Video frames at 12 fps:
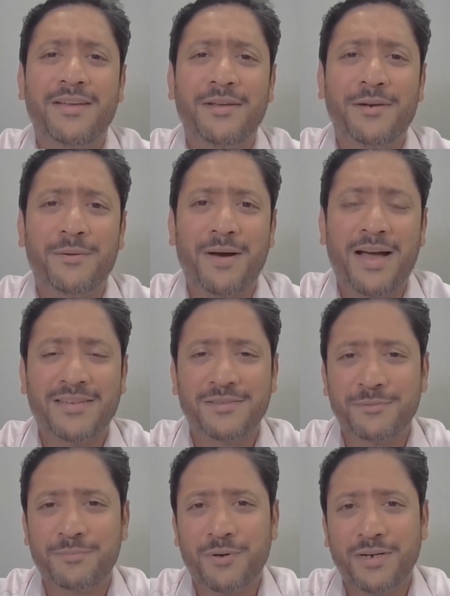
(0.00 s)

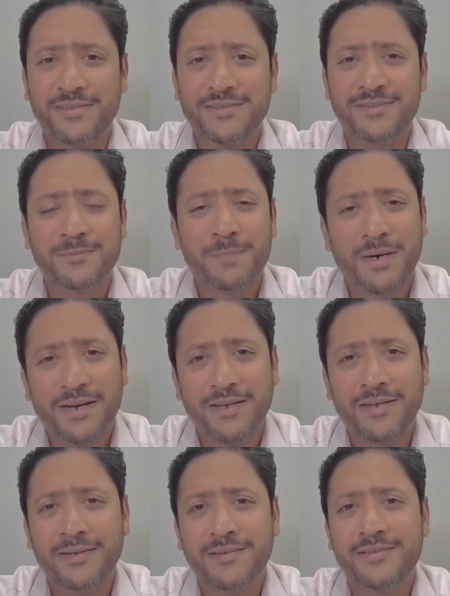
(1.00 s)
Asset prices
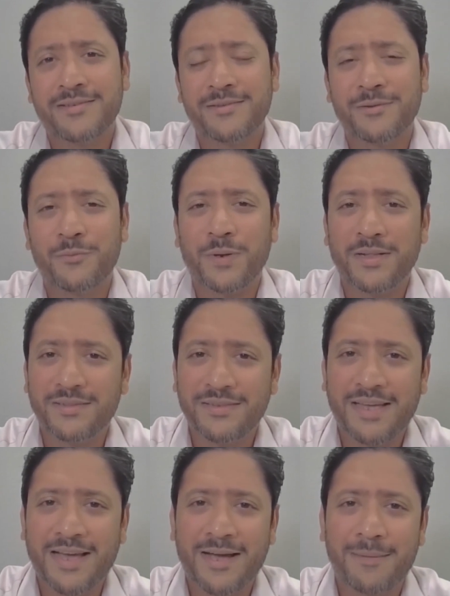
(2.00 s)
spiked, the
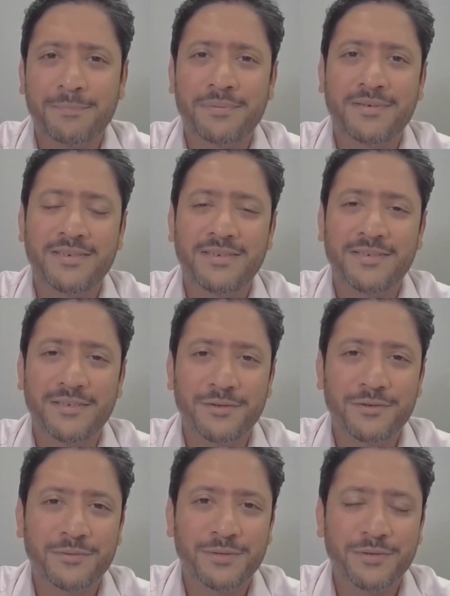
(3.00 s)
wealth gap
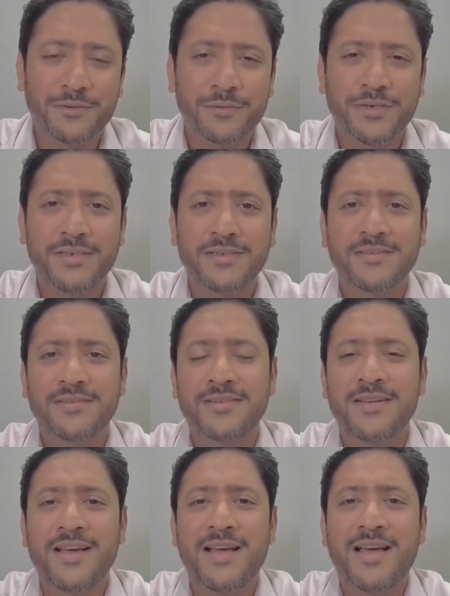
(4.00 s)
continued to increase,